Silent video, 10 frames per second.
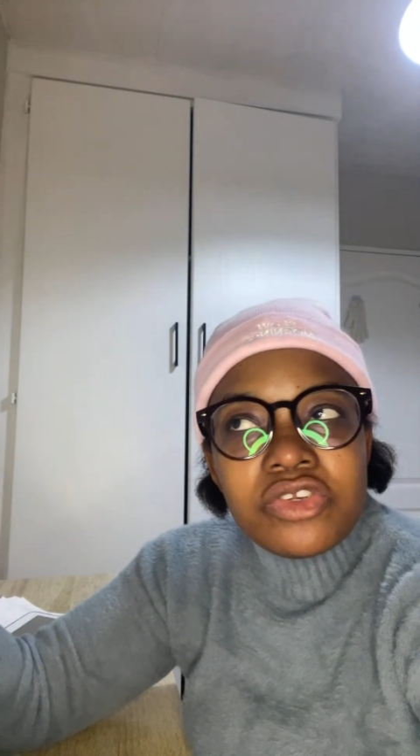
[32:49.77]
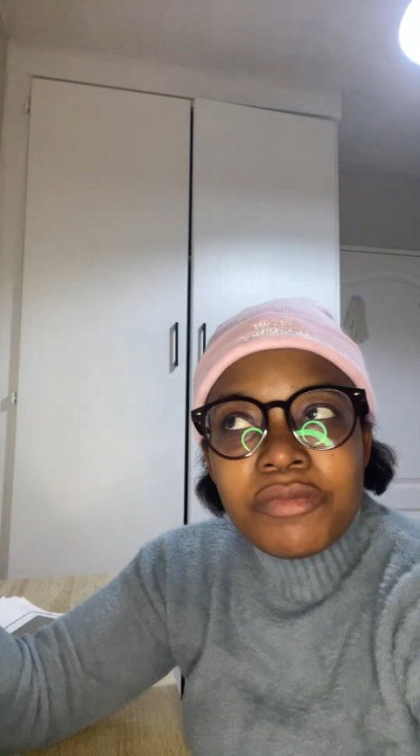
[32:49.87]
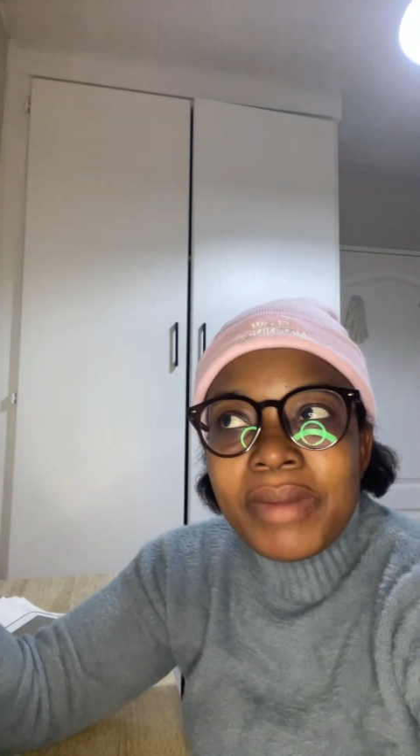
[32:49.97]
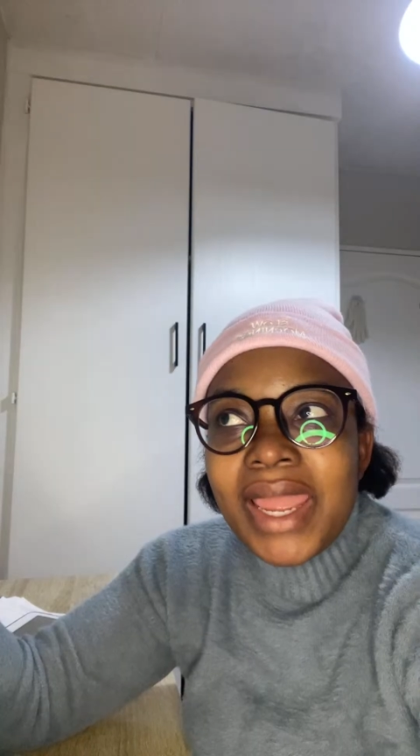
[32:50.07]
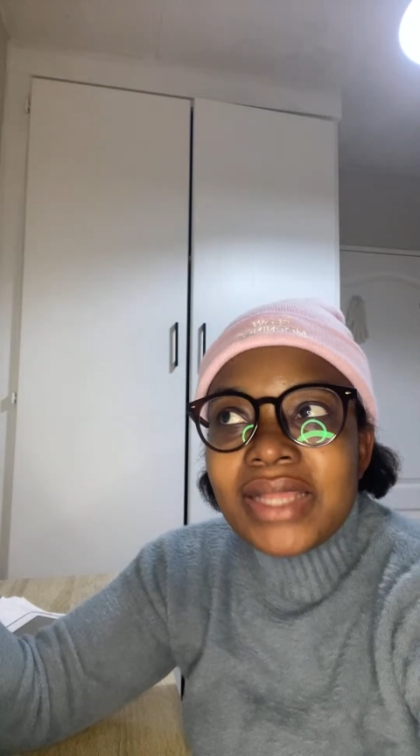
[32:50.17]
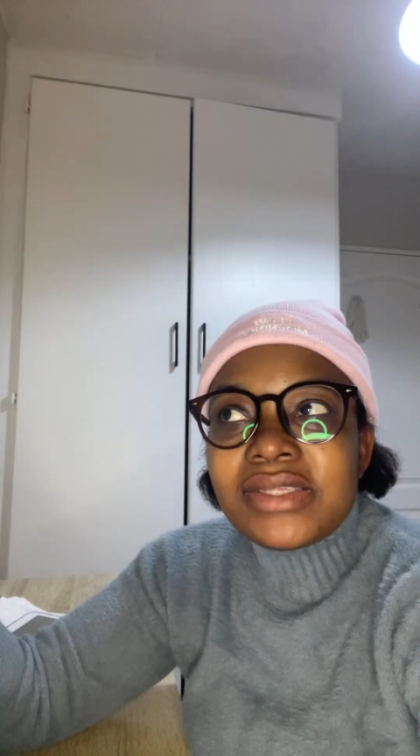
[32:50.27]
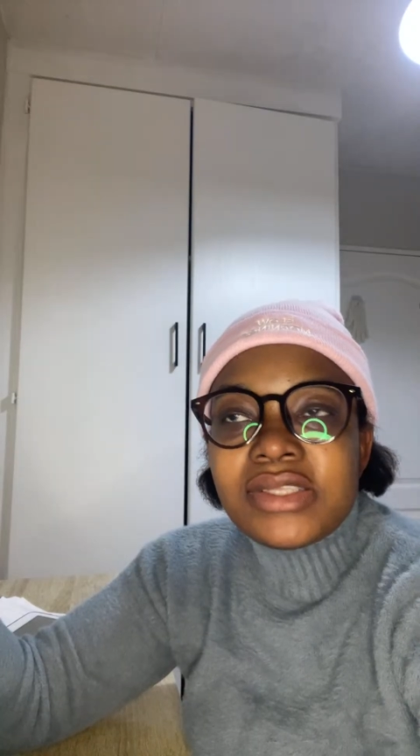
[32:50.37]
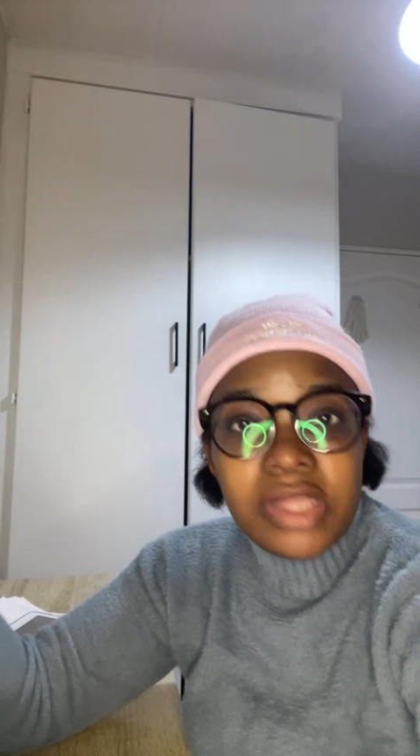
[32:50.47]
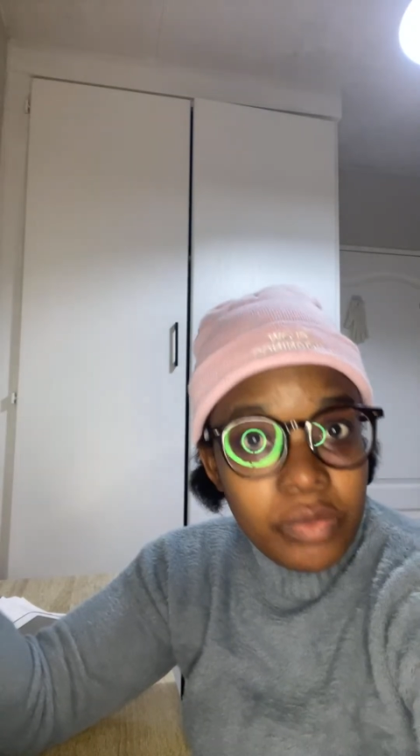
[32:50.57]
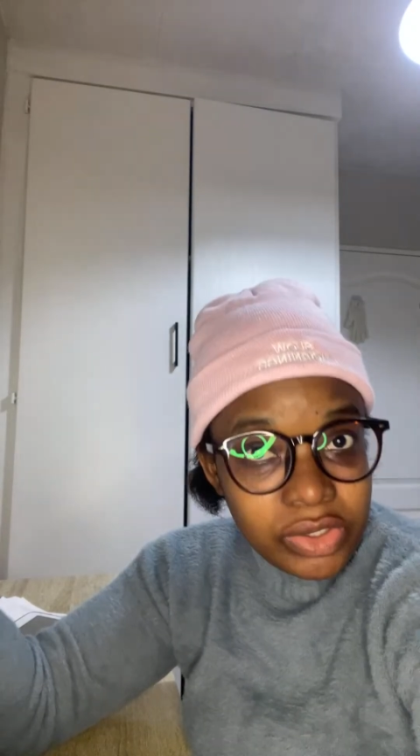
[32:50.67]

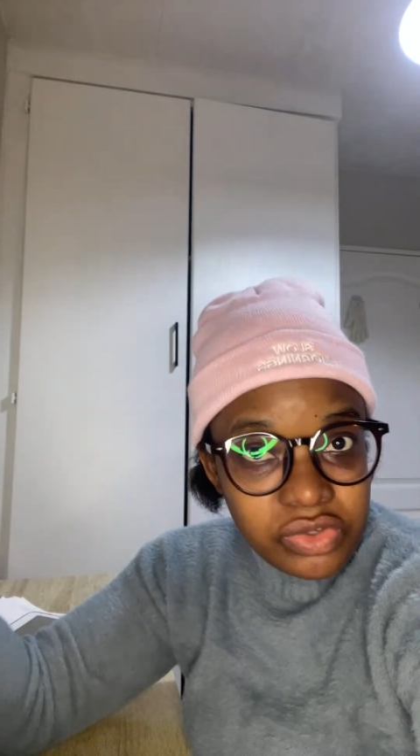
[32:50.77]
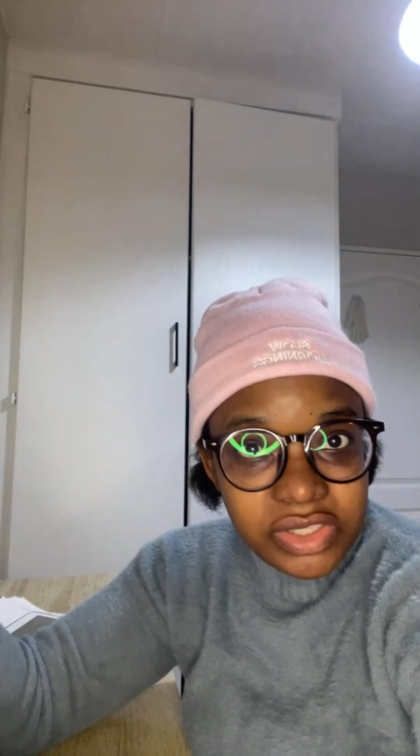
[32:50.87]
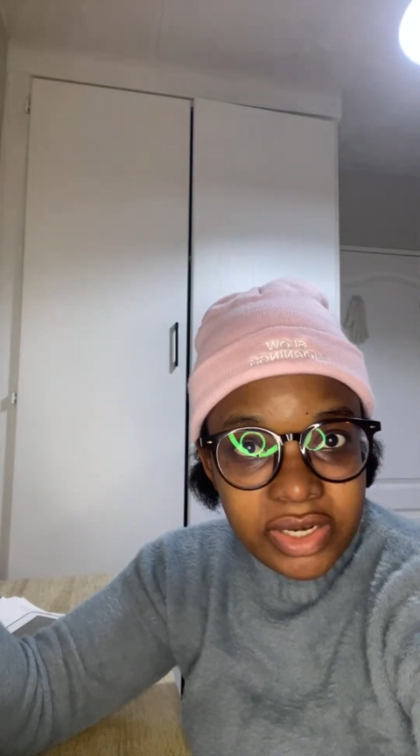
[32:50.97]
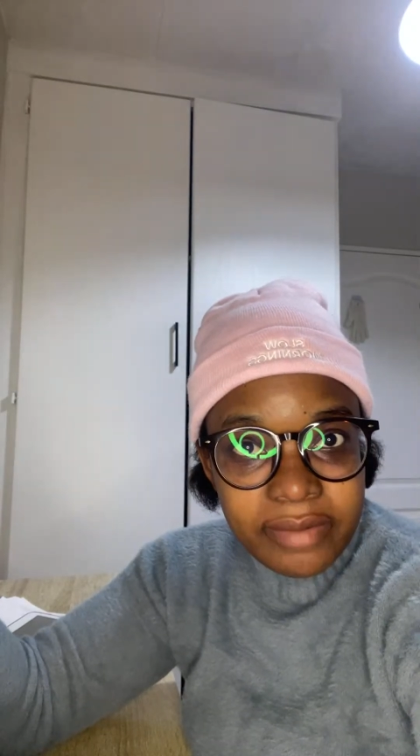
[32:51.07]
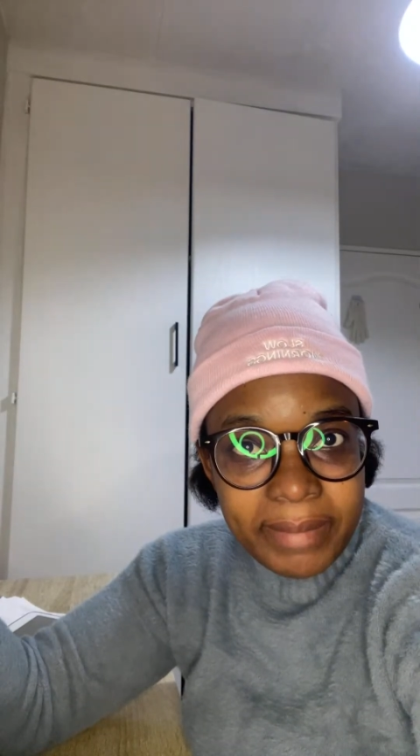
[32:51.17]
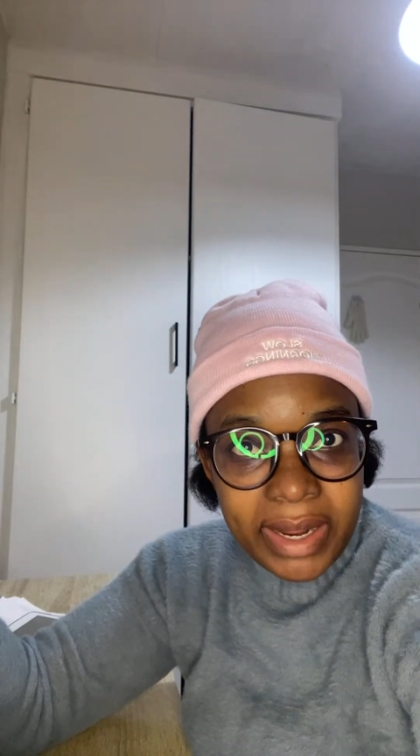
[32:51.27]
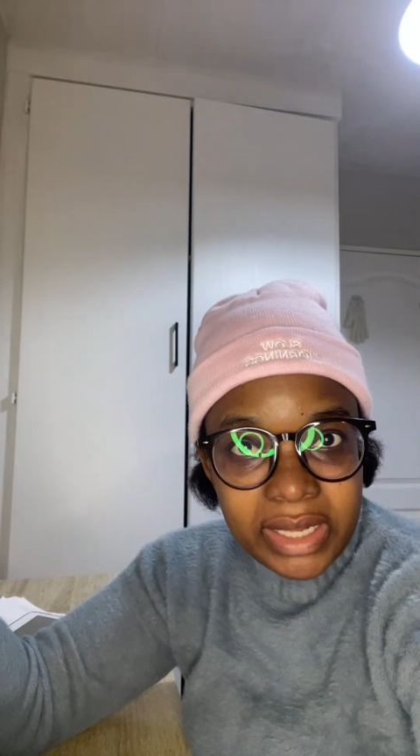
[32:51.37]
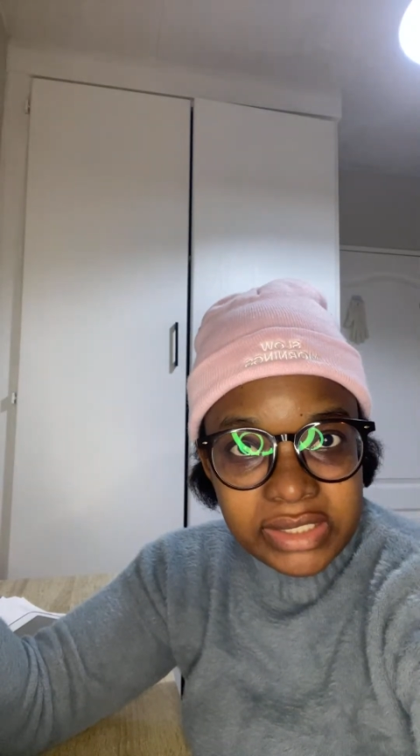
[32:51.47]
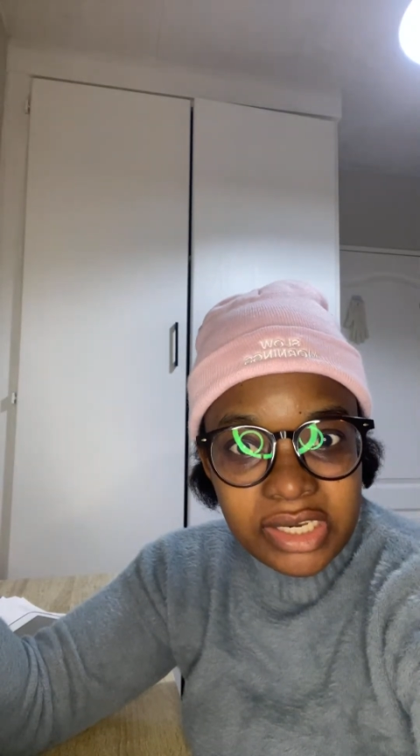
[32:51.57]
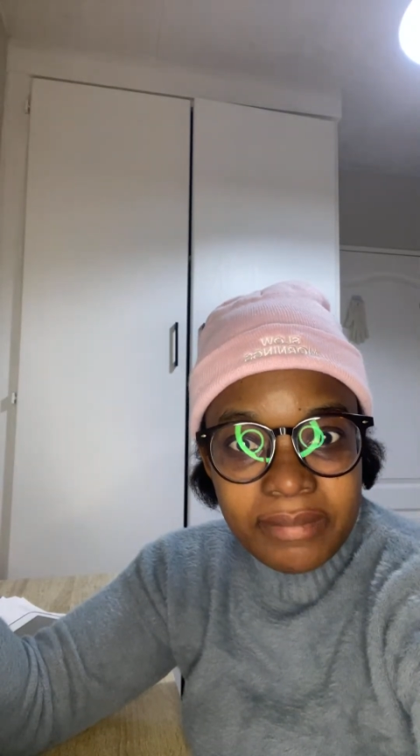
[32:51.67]
Standard Bank, and
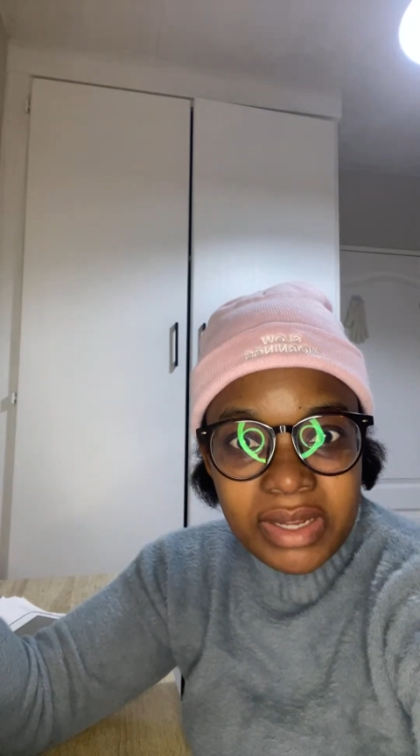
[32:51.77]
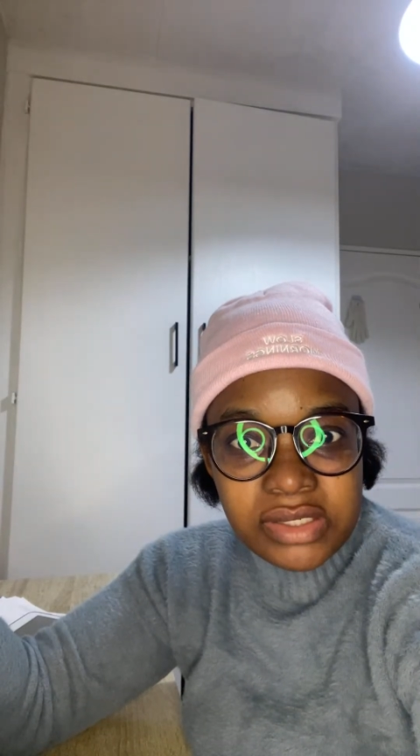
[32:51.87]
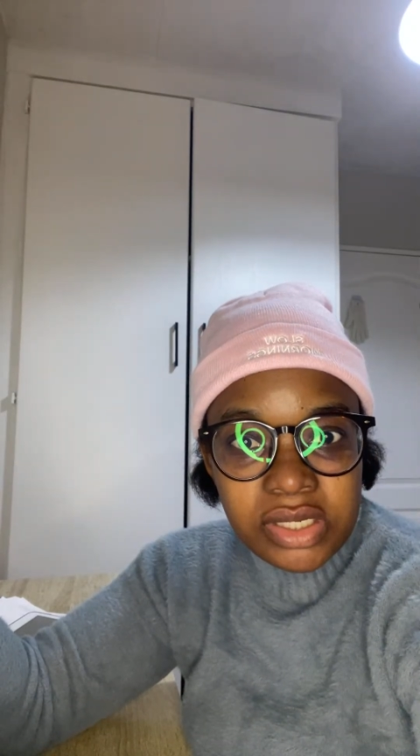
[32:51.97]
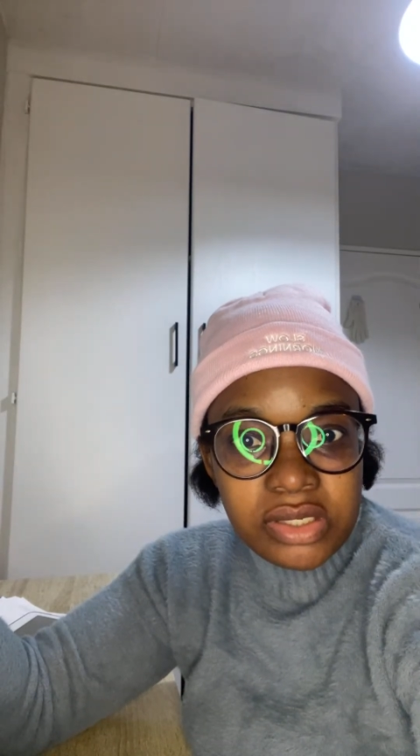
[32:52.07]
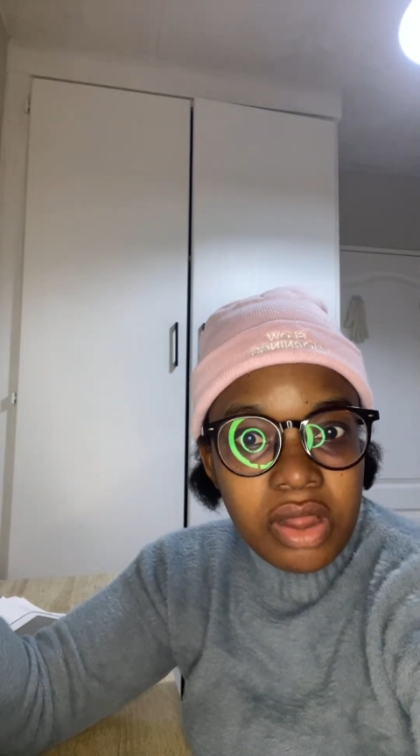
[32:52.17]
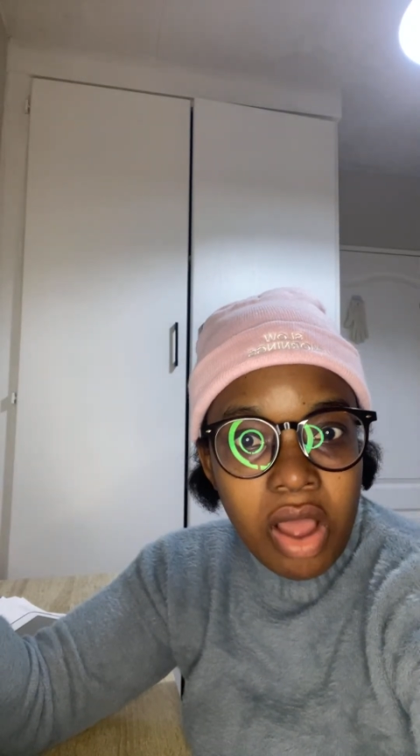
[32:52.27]
Standard Bank said,